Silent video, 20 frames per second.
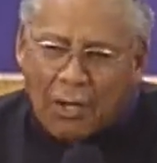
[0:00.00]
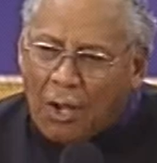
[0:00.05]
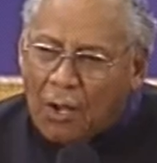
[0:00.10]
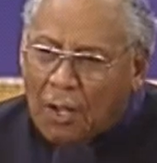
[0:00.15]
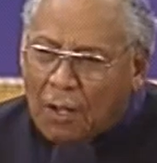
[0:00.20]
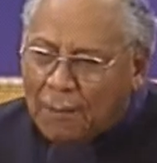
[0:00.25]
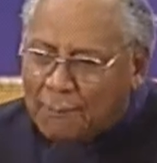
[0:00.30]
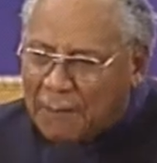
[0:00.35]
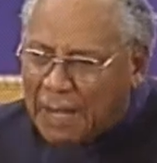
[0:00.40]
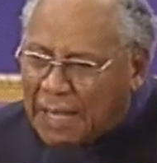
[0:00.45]

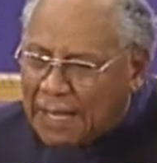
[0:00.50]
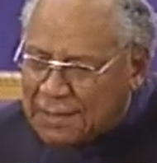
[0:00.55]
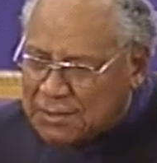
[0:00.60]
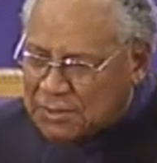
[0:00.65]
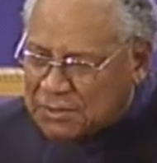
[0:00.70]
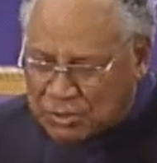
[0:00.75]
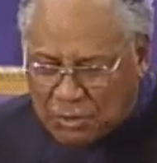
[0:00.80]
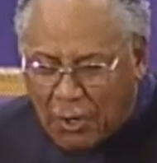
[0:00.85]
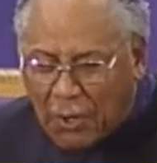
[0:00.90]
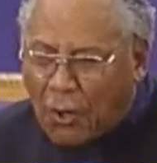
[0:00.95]
on my
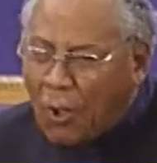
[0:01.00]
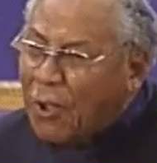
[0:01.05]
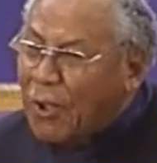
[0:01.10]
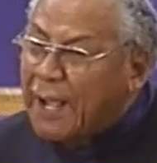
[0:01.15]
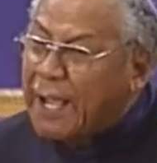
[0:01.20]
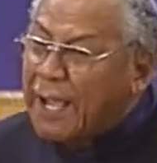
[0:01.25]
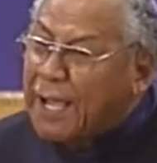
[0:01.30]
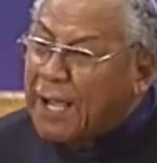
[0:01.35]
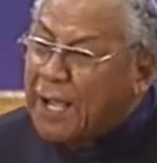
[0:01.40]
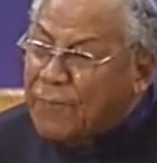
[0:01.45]
soul
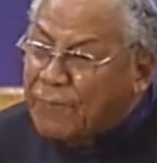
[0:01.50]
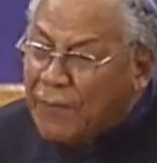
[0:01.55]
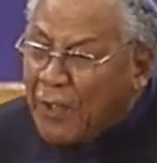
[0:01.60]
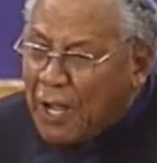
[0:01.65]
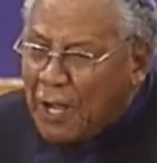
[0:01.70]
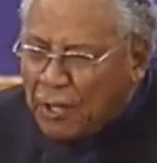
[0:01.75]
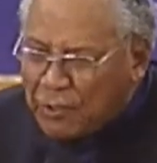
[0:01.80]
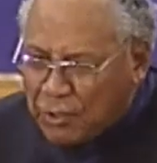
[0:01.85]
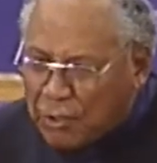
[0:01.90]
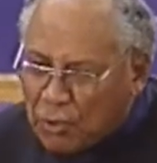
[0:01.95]
if
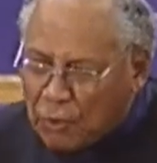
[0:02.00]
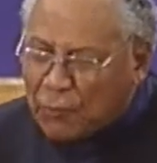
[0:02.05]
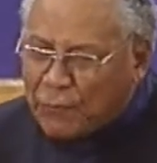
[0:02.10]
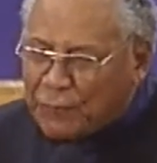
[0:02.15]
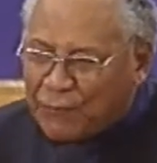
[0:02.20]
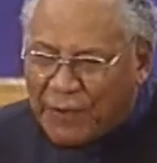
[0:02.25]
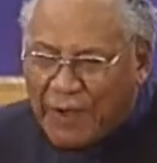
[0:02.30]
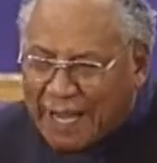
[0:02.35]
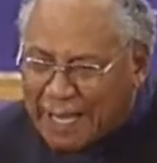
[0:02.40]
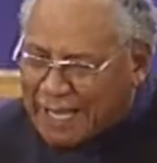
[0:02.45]
you
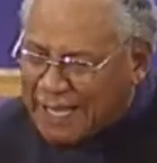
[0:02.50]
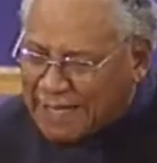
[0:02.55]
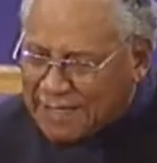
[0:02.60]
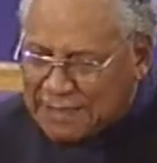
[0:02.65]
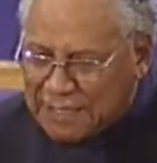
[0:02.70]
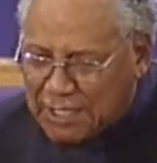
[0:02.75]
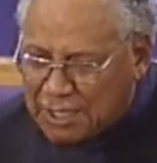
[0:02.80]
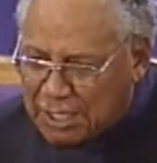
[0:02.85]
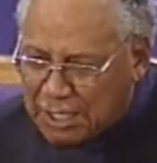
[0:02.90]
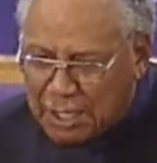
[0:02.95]
find
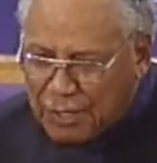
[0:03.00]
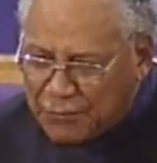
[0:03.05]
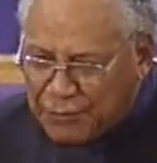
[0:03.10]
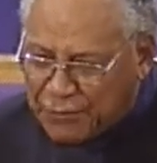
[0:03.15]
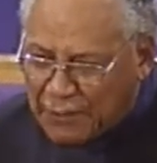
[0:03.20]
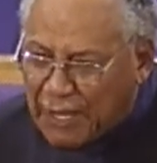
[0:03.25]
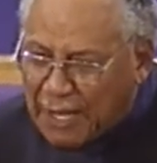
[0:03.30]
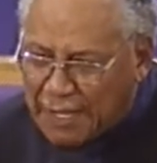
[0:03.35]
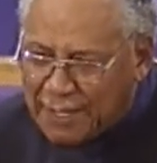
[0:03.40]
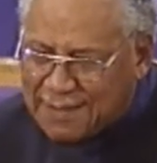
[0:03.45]

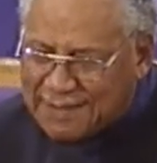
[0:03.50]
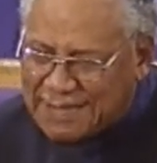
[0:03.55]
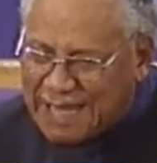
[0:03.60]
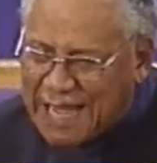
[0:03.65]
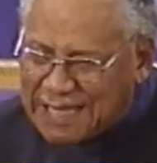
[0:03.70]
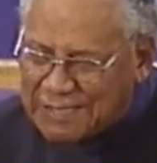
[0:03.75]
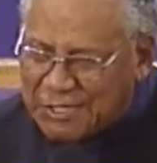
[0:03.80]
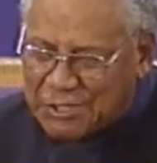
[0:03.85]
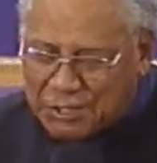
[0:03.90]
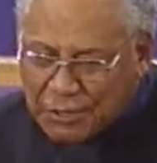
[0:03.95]
anything
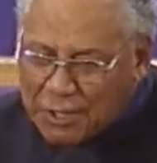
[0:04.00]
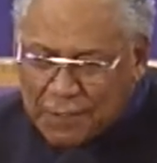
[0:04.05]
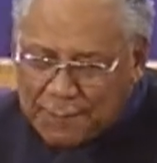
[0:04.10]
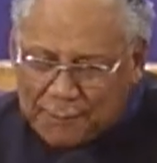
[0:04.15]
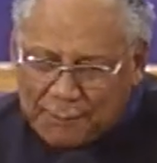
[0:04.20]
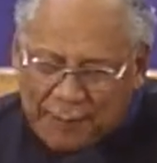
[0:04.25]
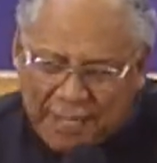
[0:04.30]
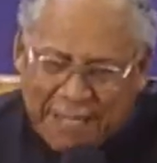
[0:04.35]
that shouldn't